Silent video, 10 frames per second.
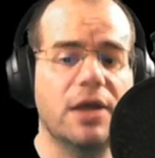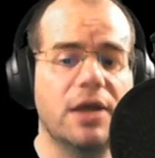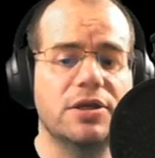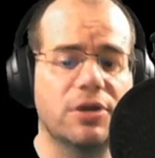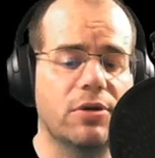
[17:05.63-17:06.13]

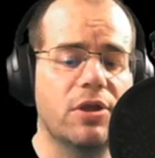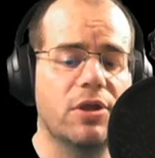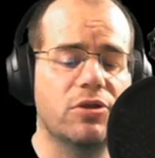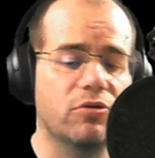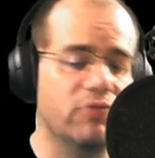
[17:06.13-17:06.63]
So
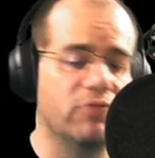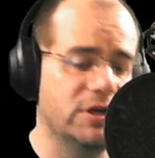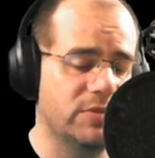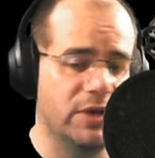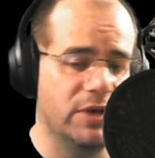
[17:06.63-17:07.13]
the
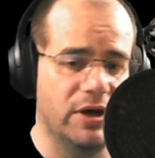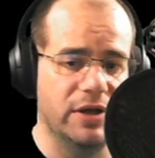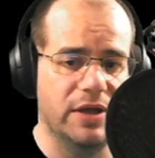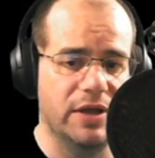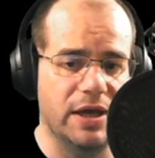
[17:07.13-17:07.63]
reason
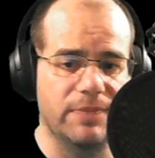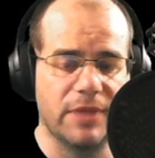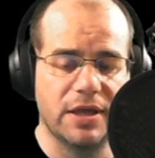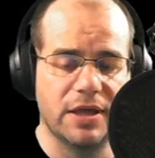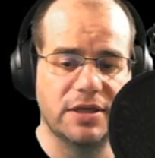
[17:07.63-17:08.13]
behind that
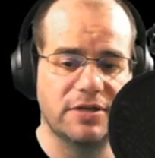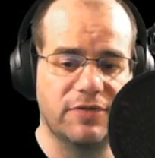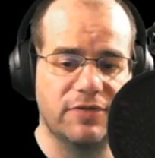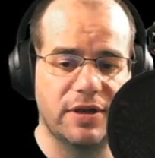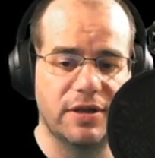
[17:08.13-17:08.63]
is the
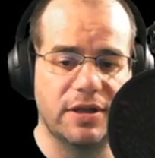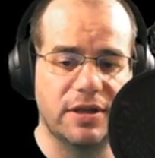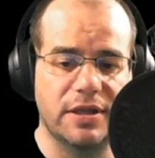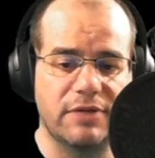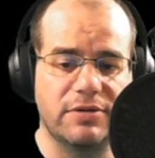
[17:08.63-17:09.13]
fact that
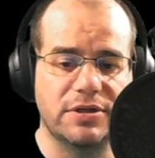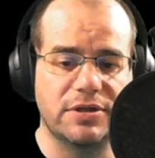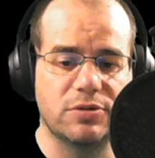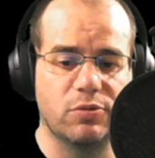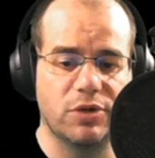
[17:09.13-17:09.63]
there
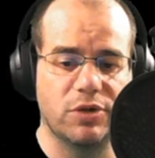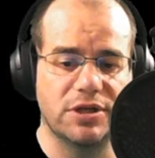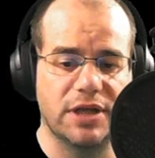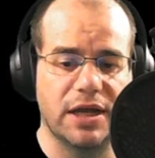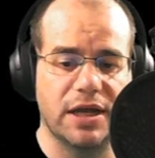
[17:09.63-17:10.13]
is, once
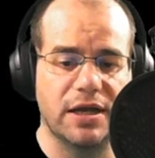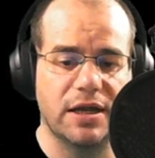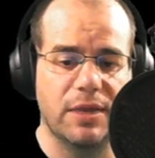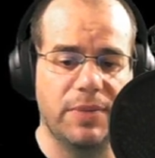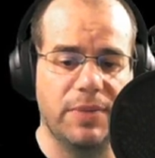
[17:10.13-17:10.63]
again,
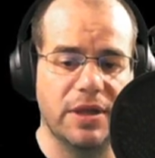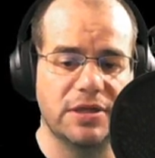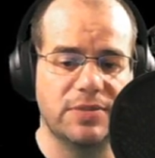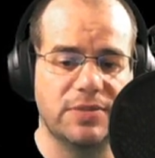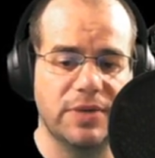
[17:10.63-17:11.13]
it appears
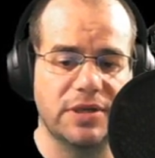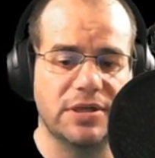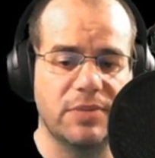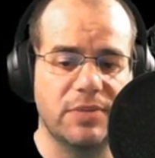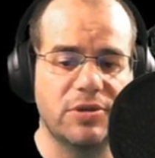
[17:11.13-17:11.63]
to be
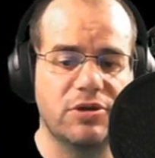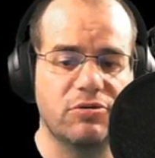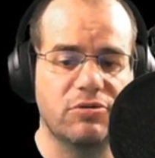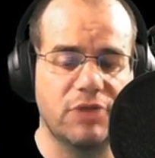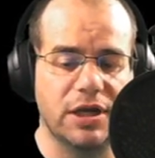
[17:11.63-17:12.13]
some
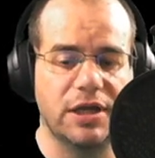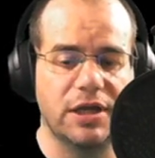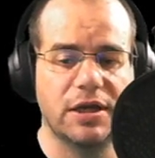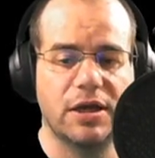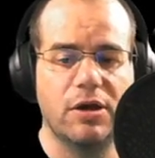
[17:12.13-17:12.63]
degree
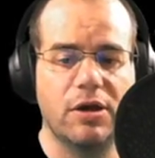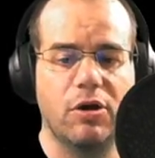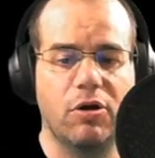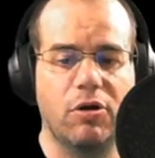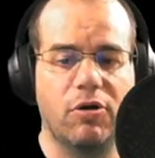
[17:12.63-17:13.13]

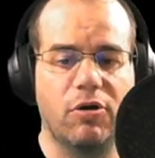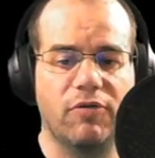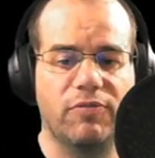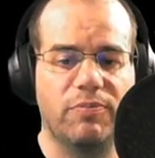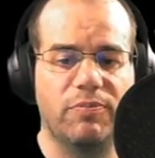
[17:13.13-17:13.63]
of
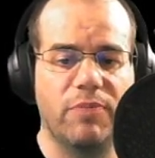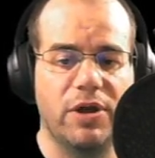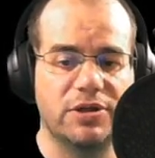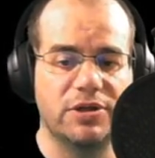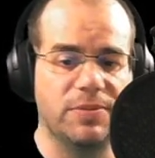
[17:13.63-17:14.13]

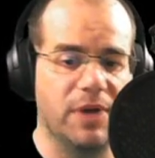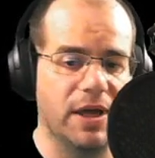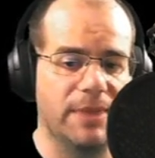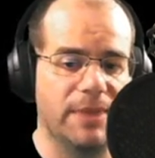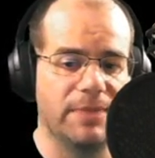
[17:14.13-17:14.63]
multiplier